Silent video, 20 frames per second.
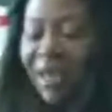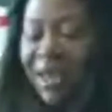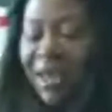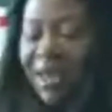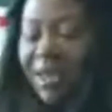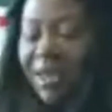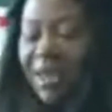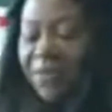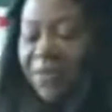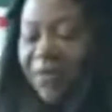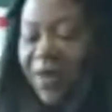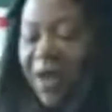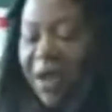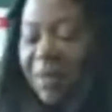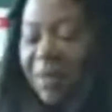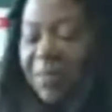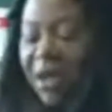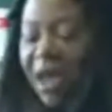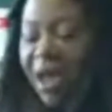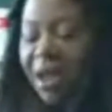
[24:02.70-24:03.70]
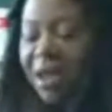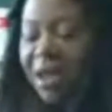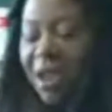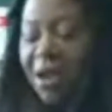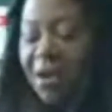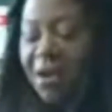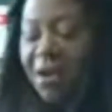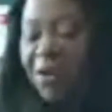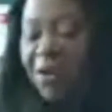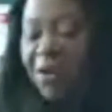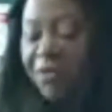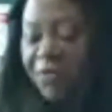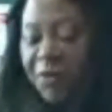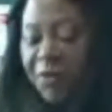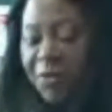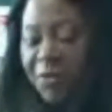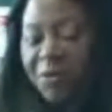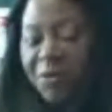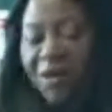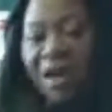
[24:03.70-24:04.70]
like, if I'm not
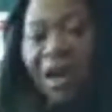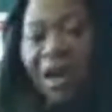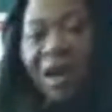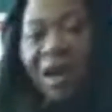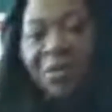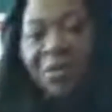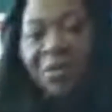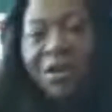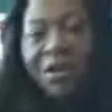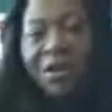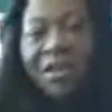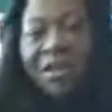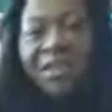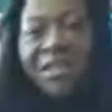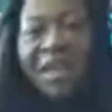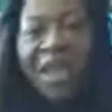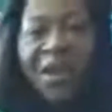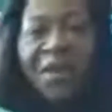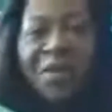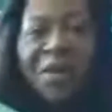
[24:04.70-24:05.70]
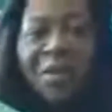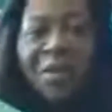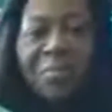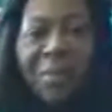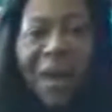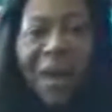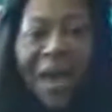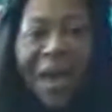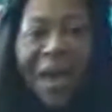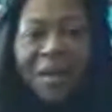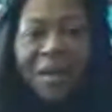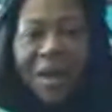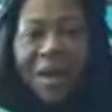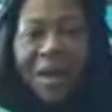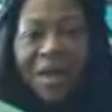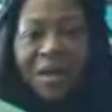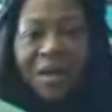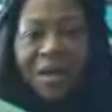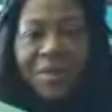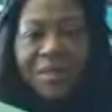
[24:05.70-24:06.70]
careful, I'm going to tear the bottom out
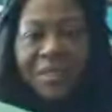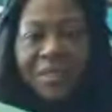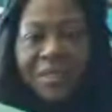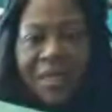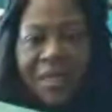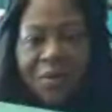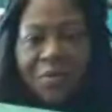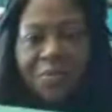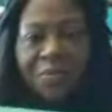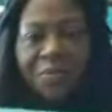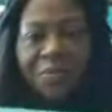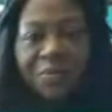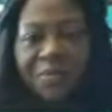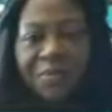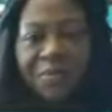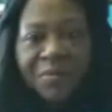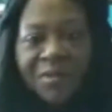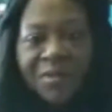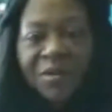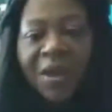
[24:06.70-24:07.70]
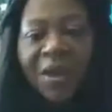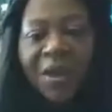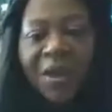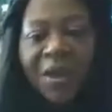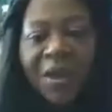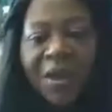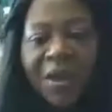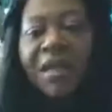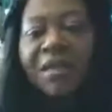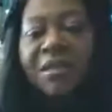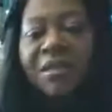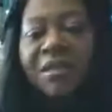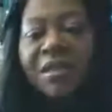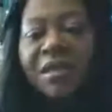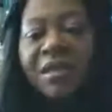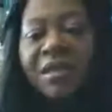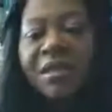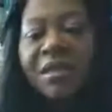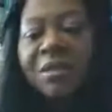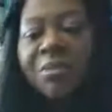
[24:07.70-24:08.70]
of my soap. You guys can't see
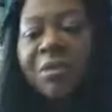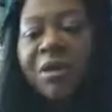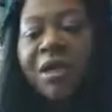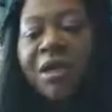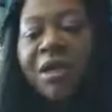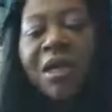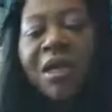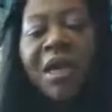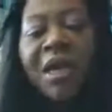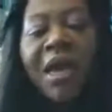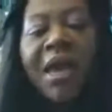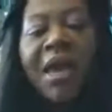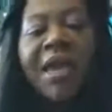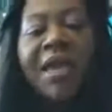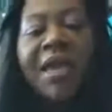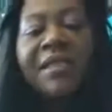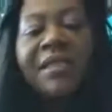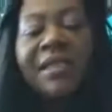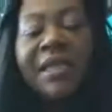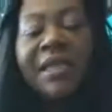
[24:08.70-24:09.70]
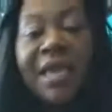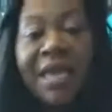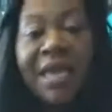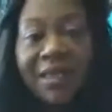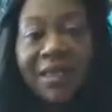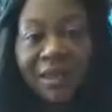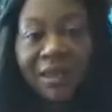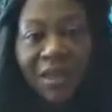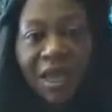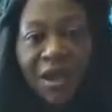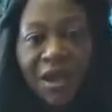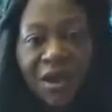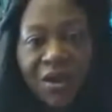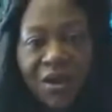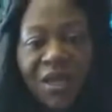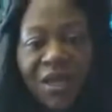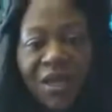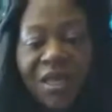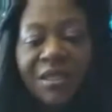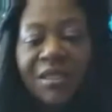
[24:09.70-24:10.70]
this, but it's in there.
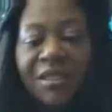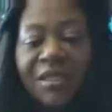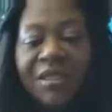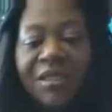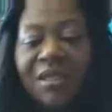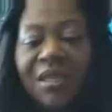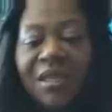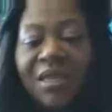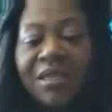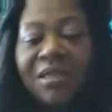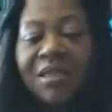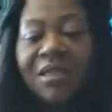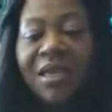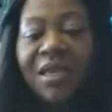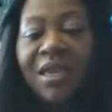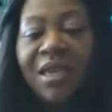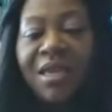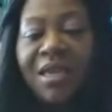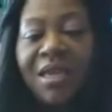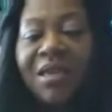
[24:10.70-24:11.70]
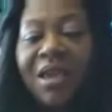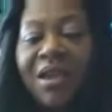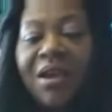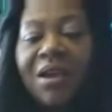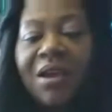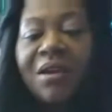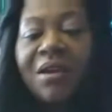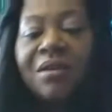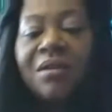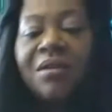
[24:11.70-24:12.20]
It's in there.